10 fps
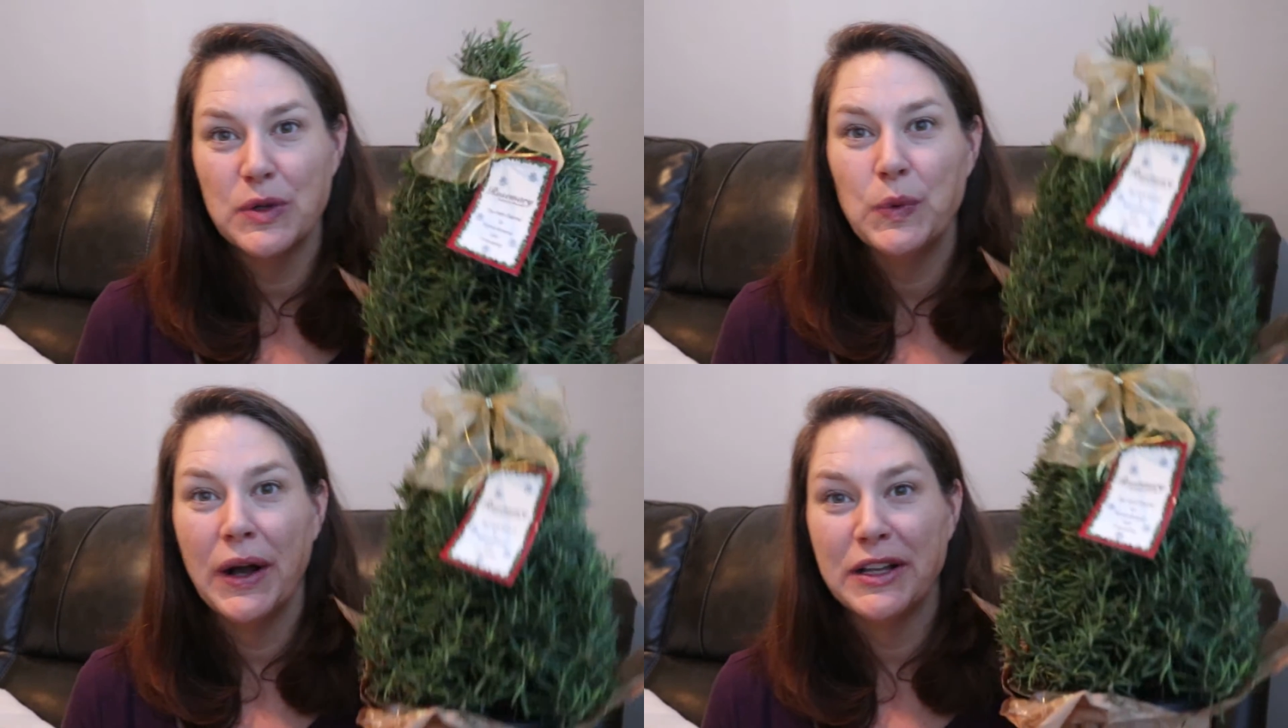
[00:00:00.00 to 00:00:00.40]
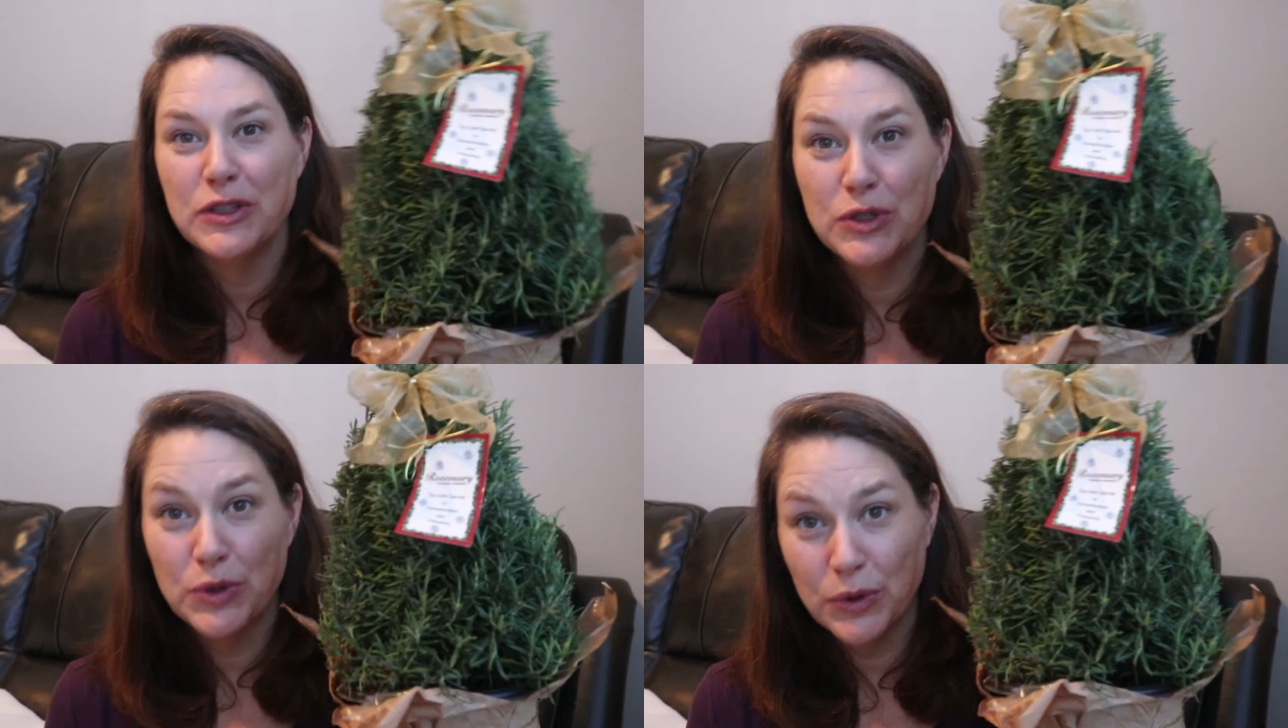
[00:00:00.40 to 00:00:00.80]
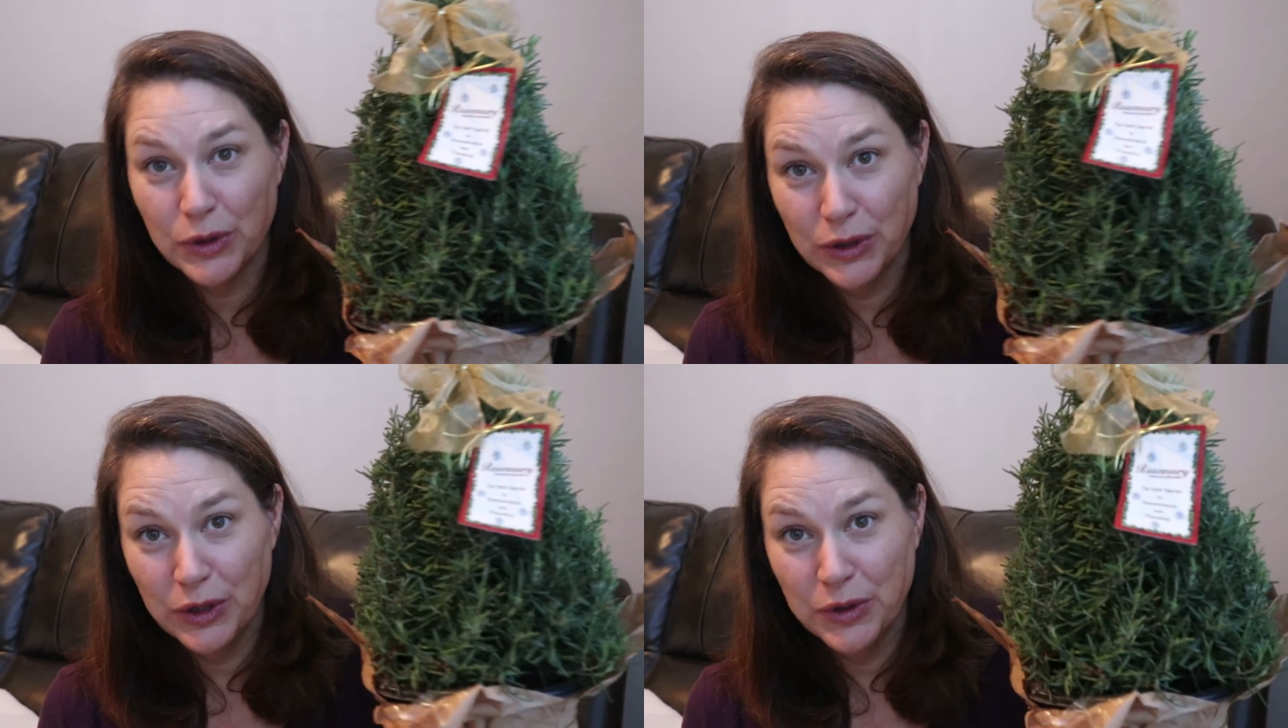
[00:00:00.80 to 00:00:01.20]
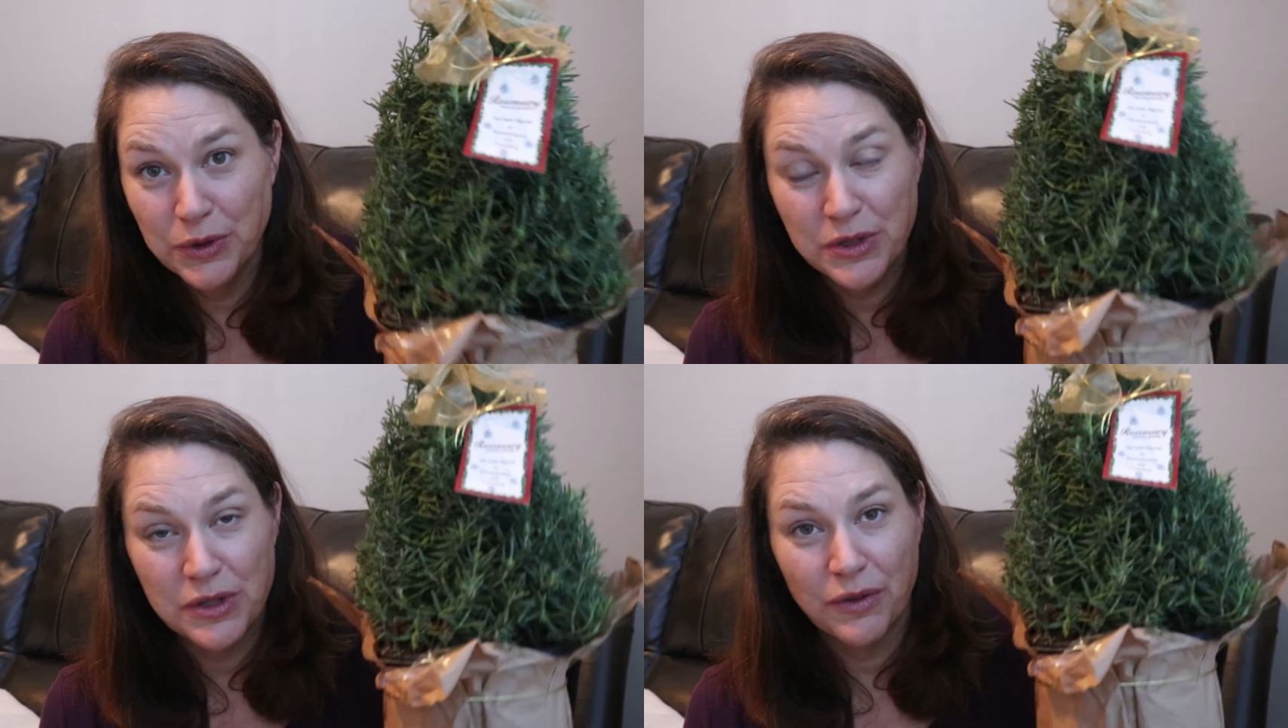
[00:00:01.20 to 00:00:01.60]
you want dual
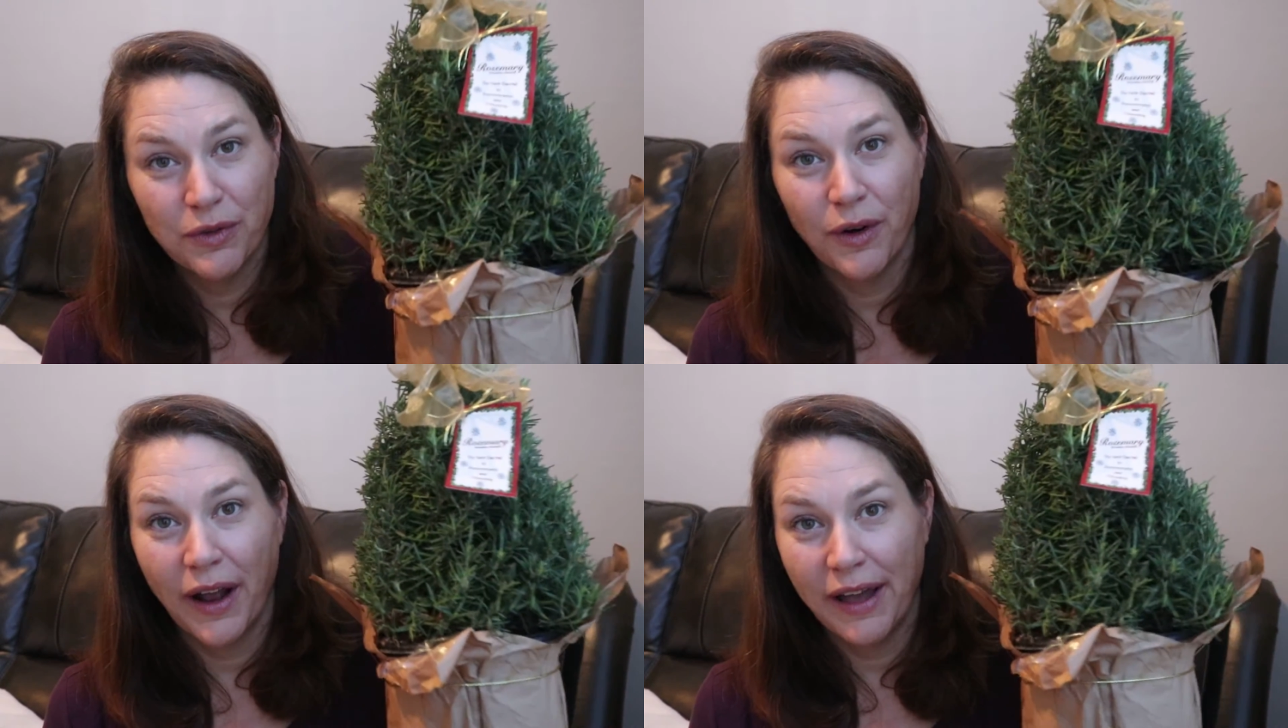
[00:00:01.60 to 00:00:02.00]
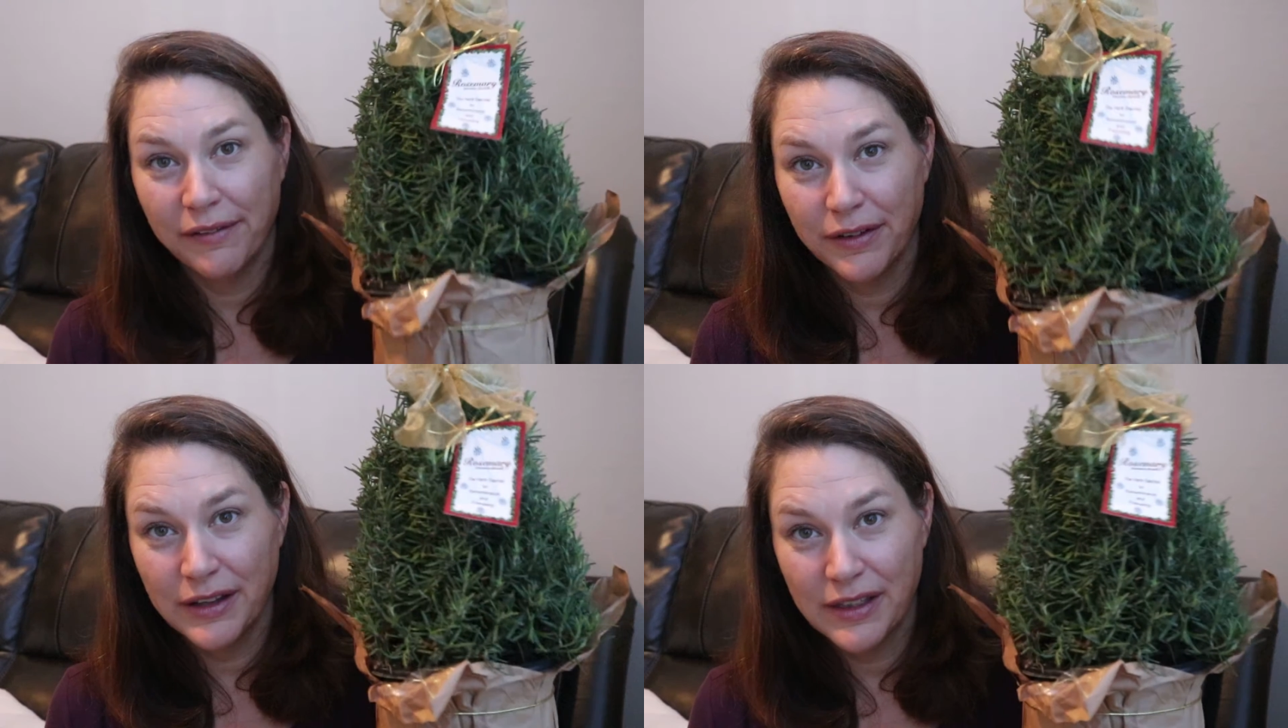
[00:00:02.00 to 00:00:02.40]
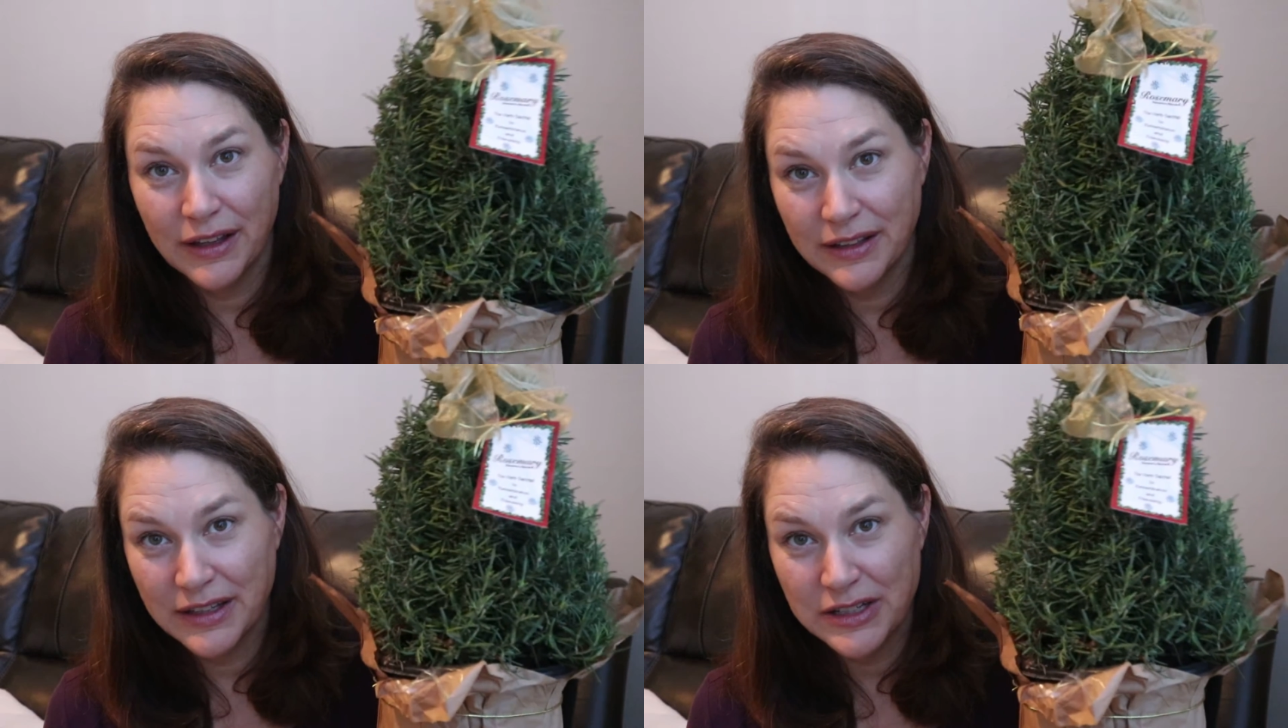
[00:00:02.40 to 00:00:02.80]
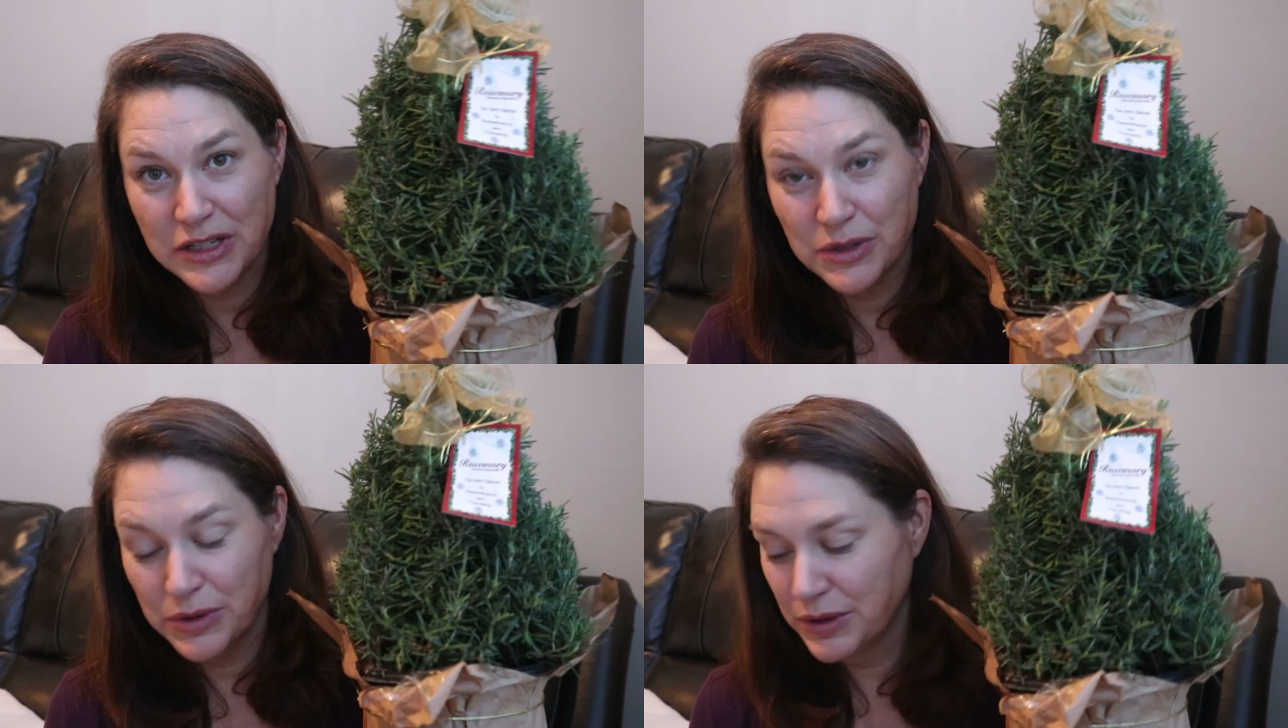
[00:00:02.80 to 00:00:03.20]
use for everything
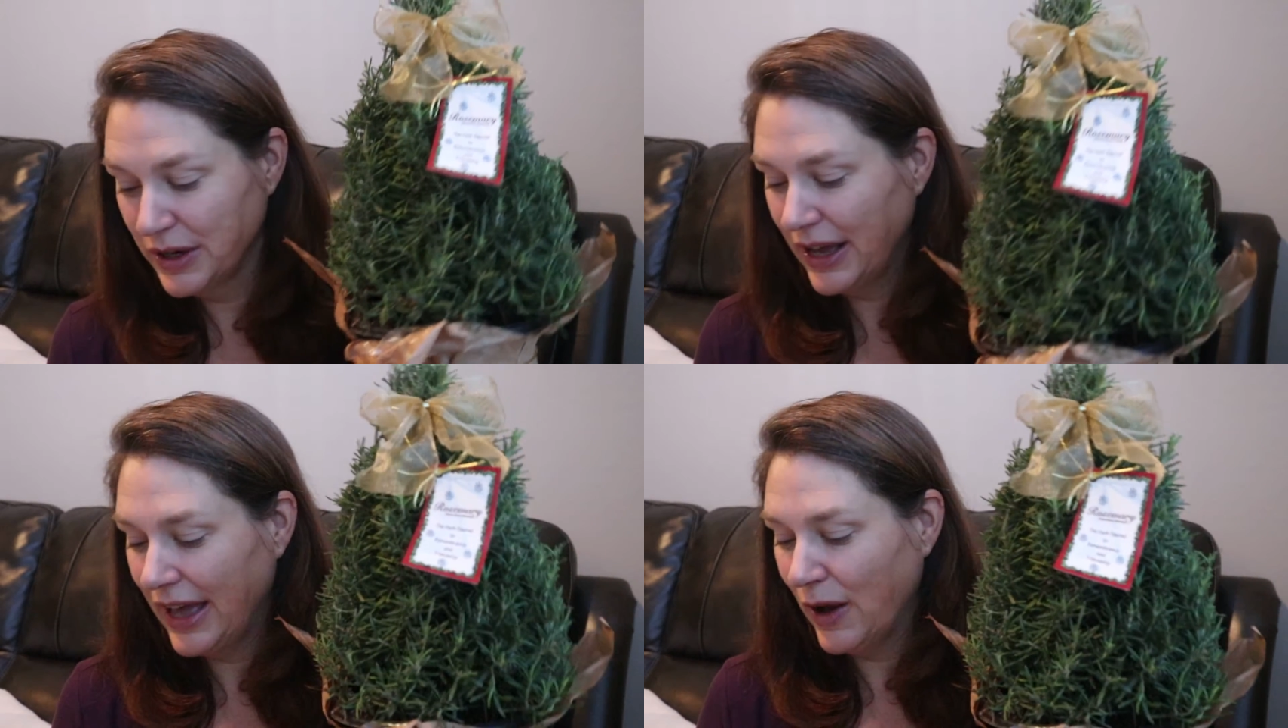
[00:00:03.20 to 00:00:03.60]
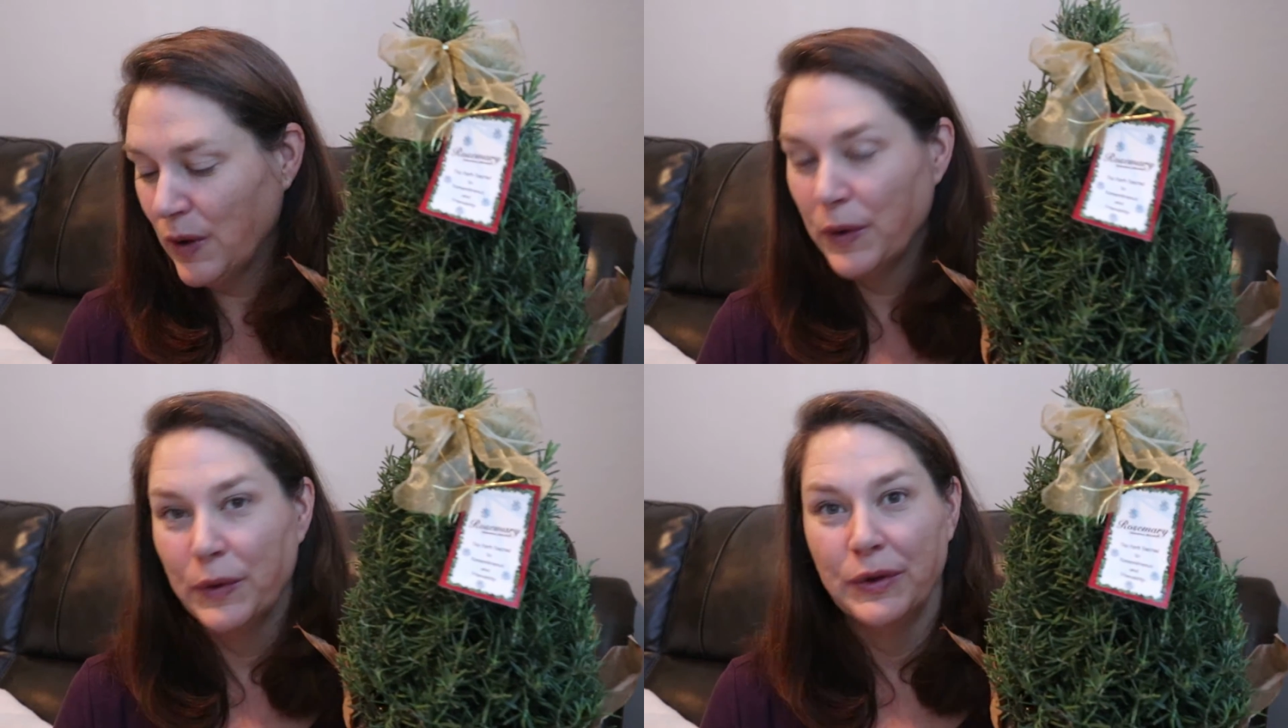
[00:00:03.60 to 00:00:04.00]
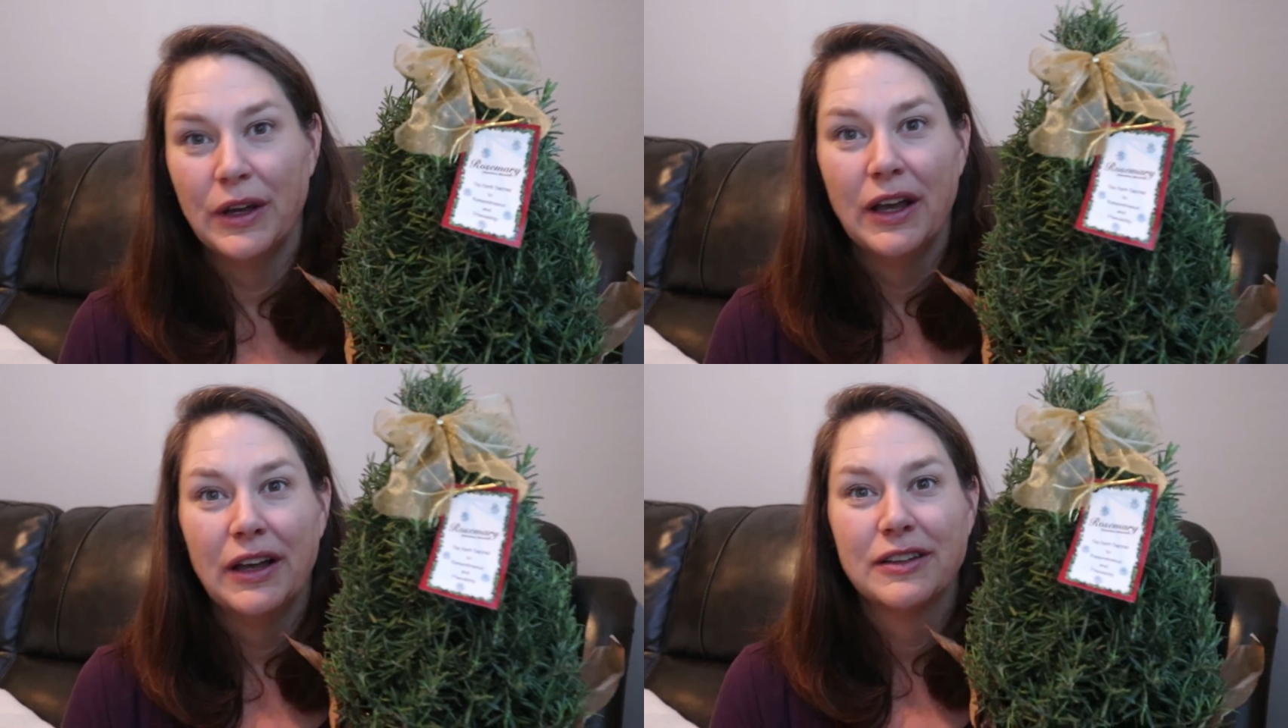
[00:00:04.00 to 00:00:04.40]
that you own.